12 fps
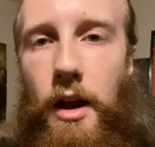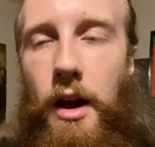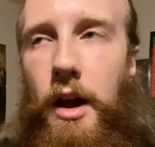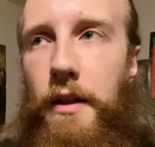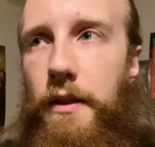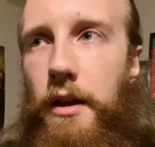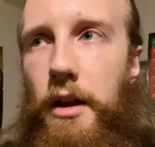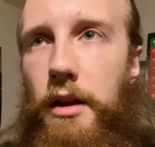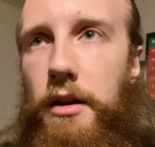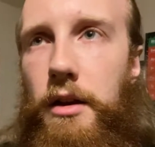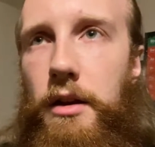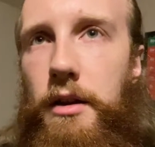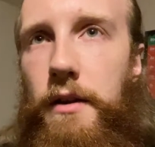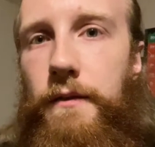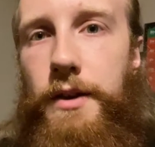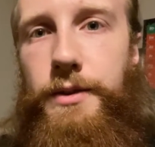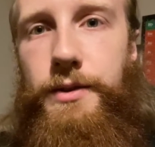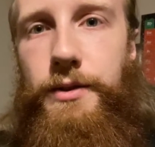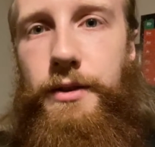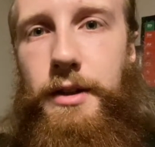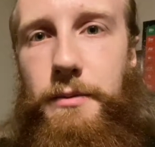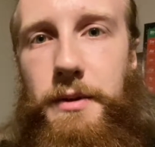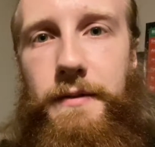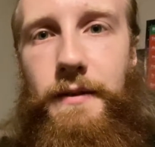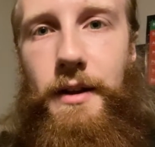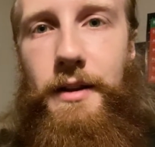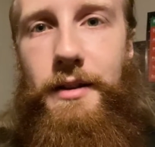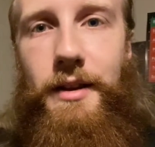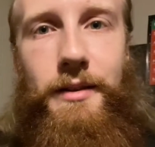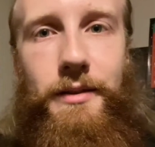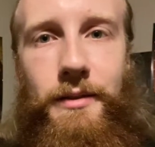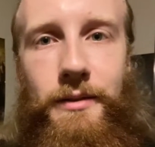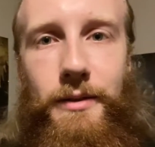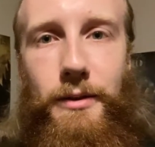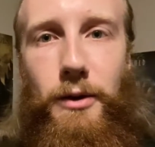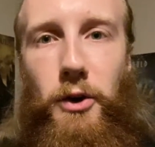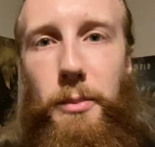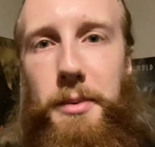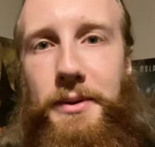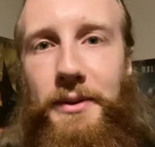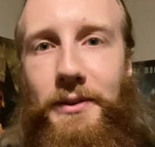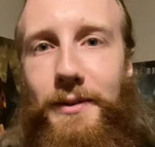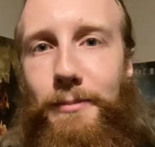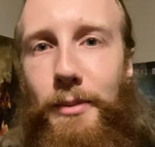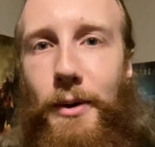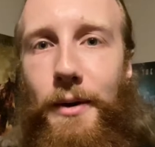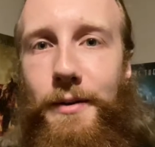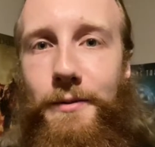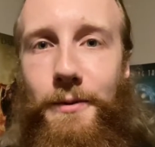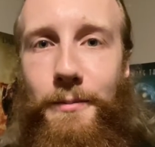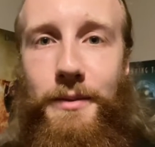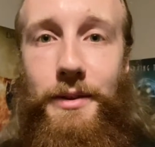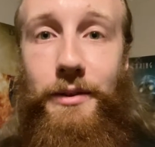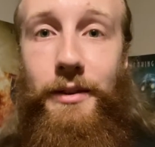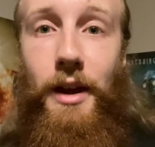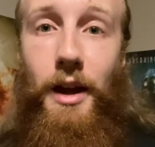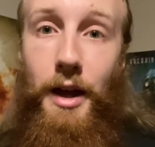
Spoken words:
And then eventually we find that they're all being spawned from this